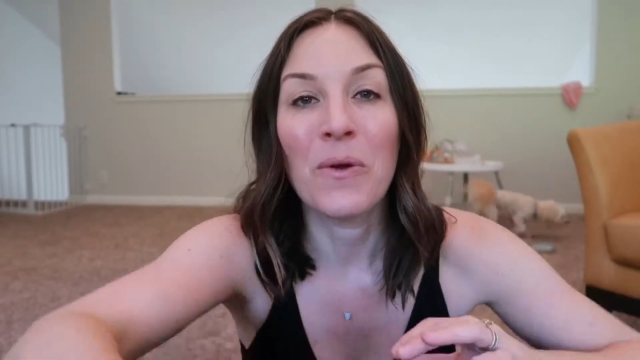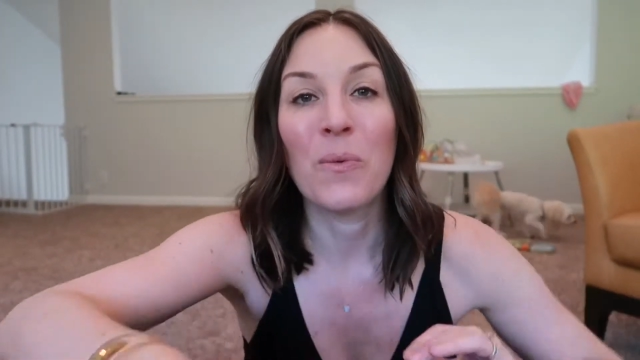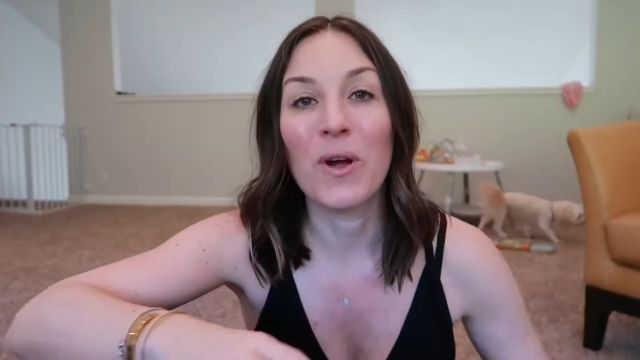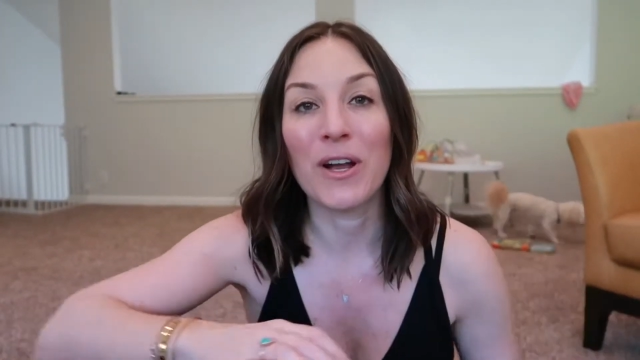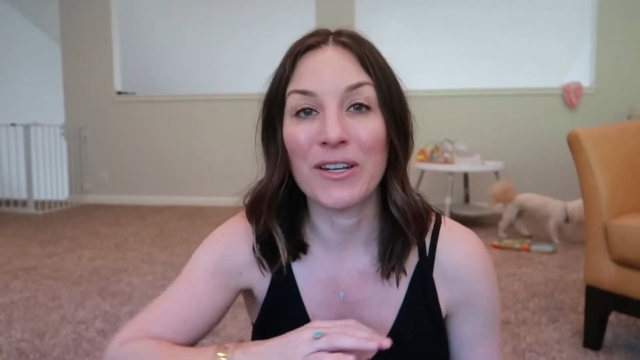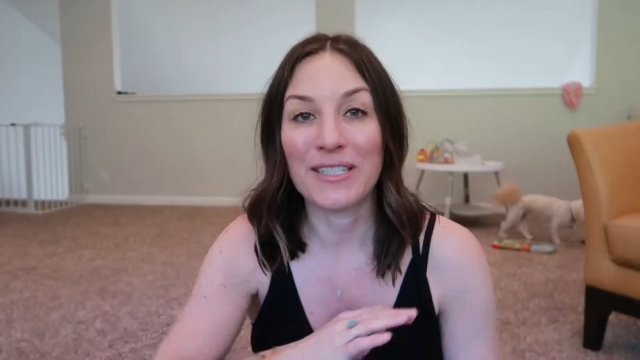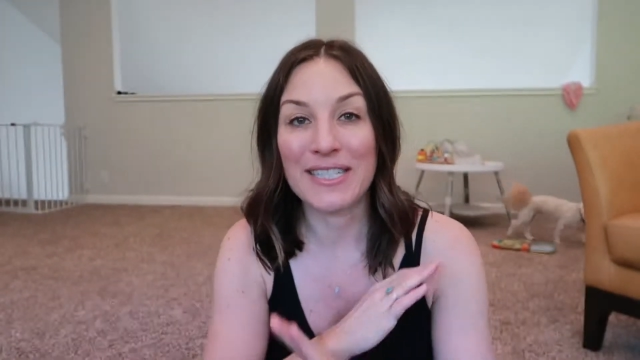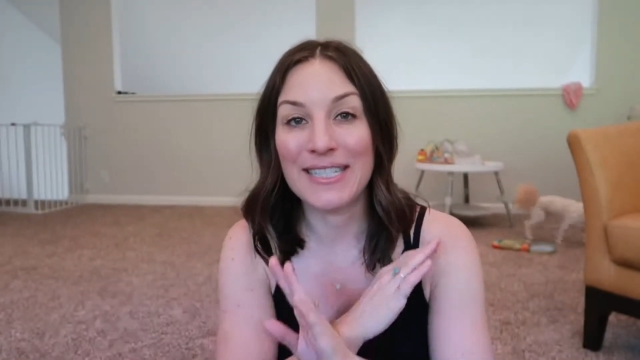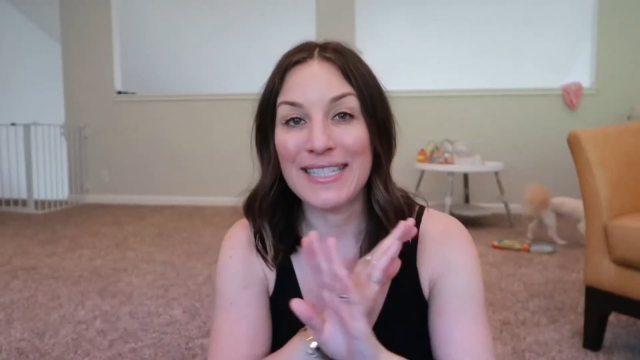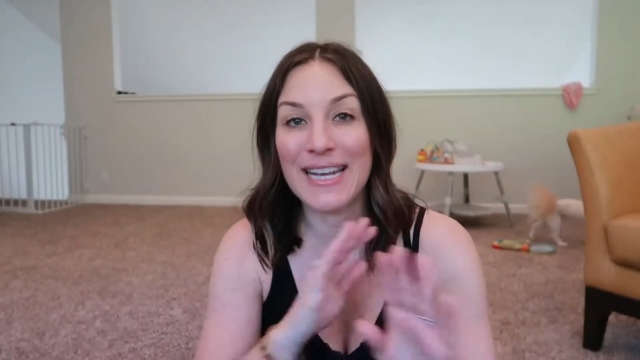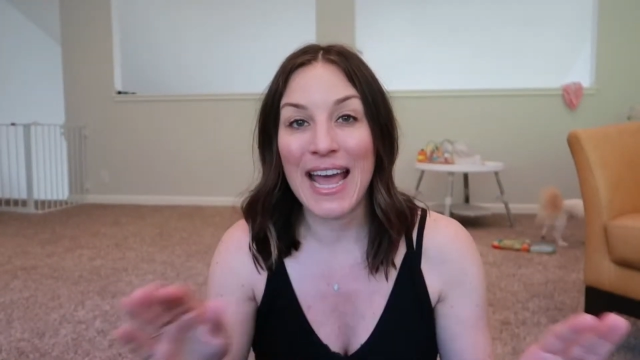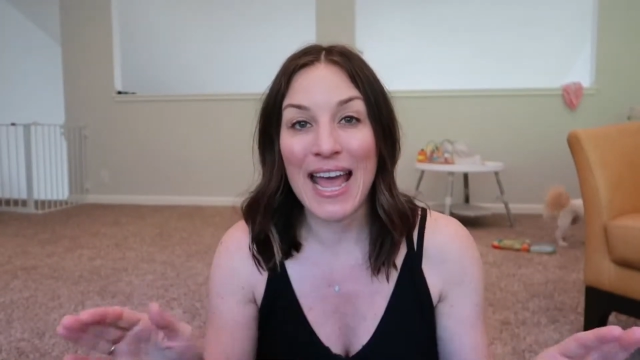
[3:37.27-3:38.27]
where it's
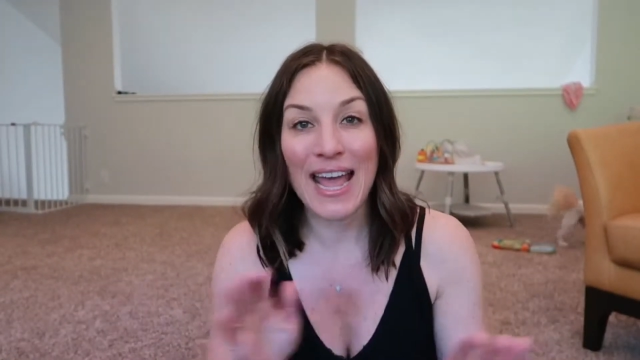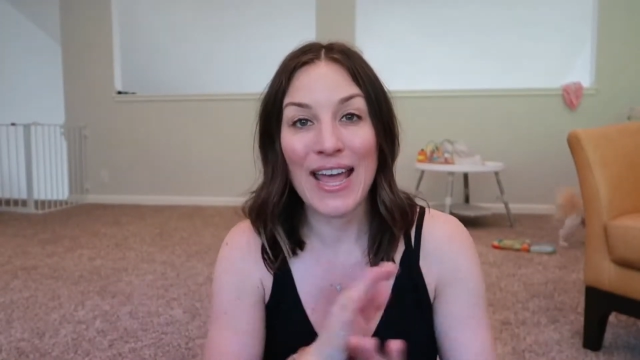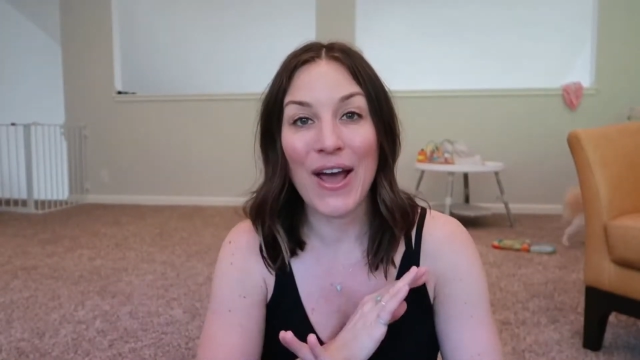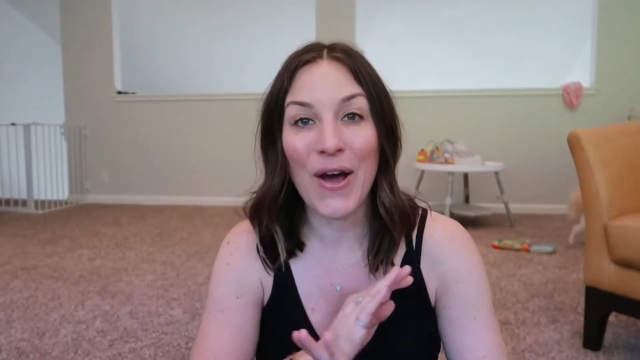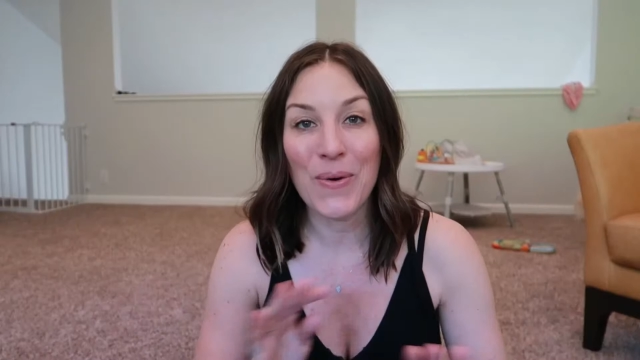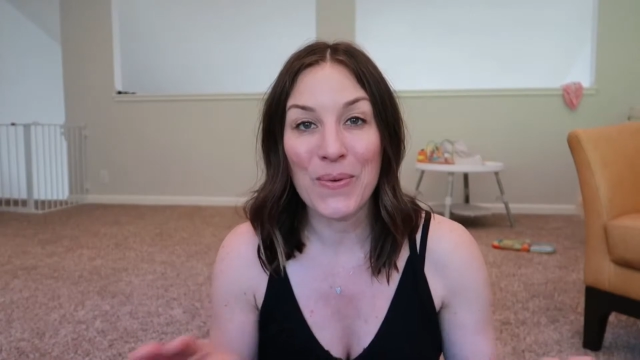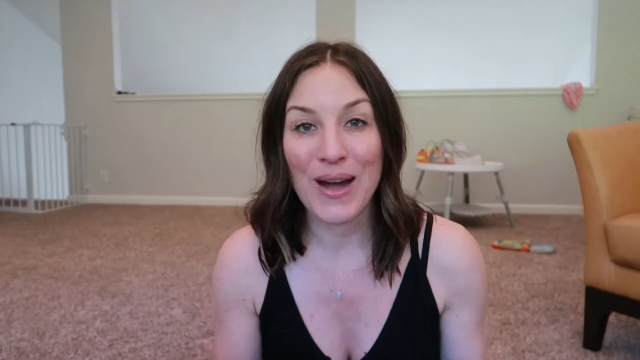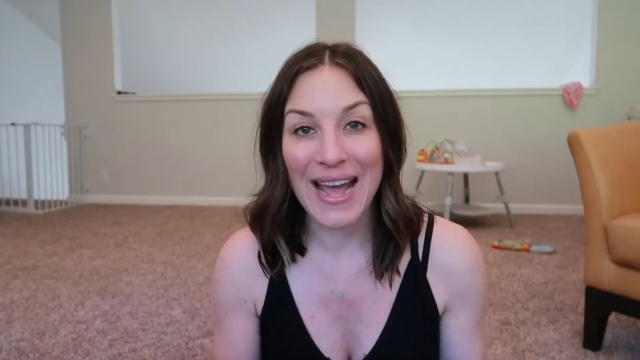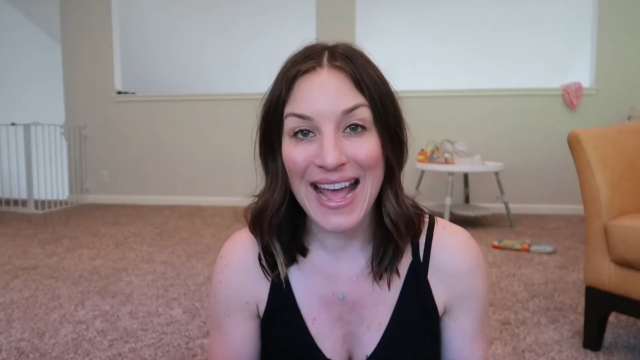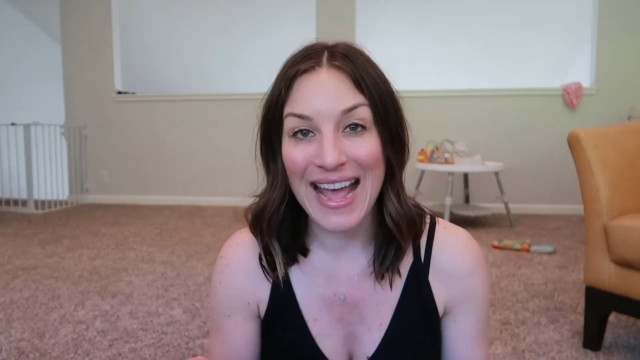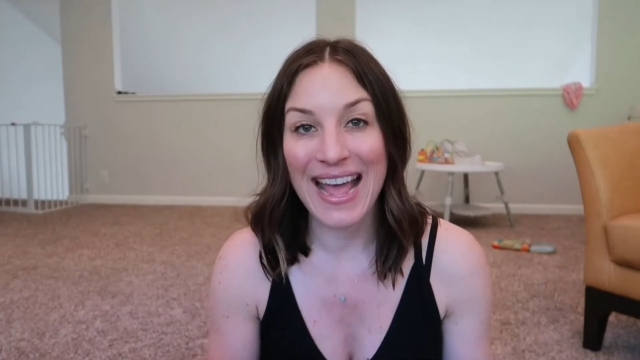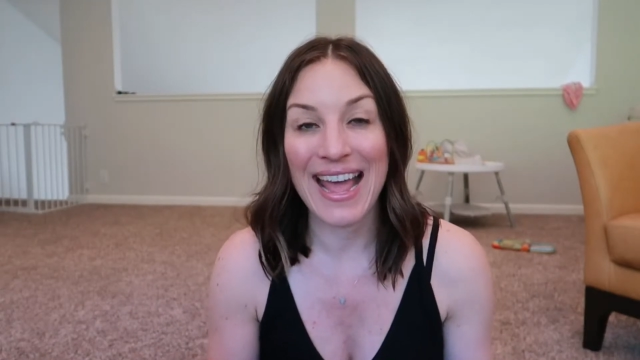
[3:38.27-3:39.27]
stay
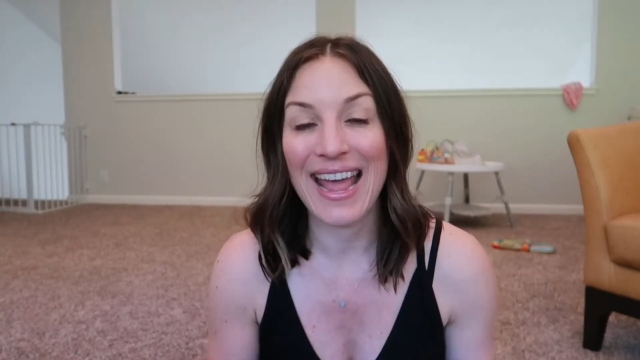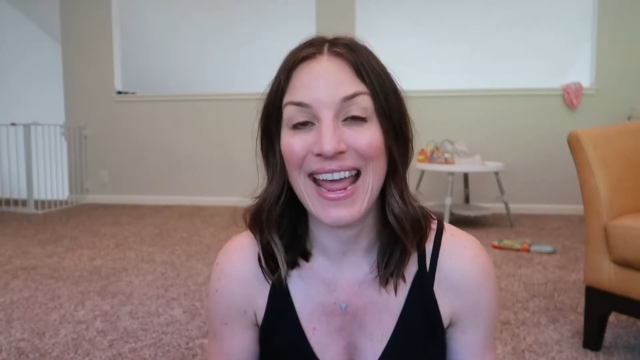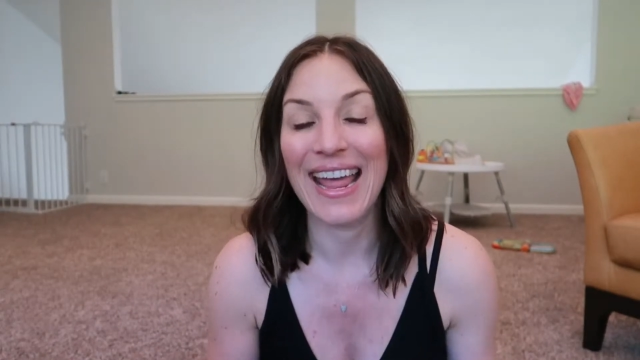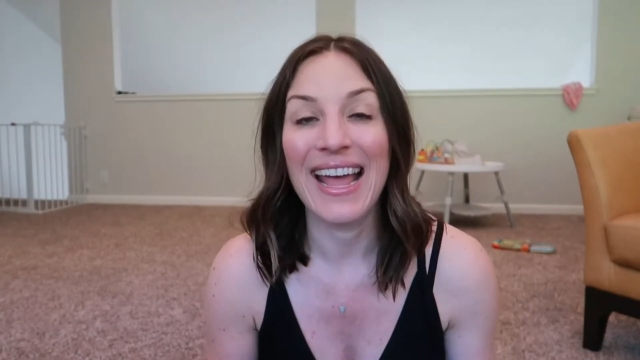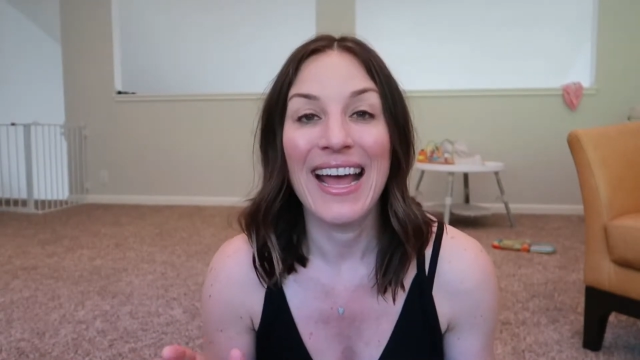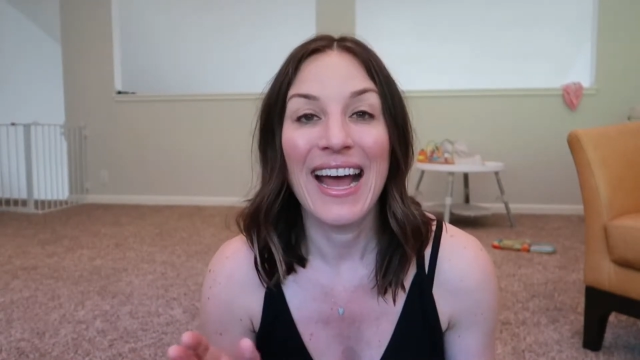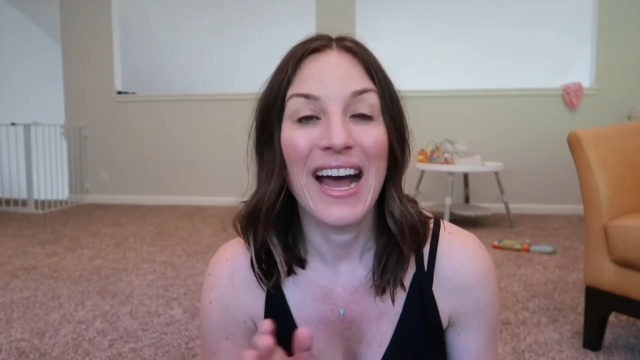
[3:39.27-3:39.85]
away.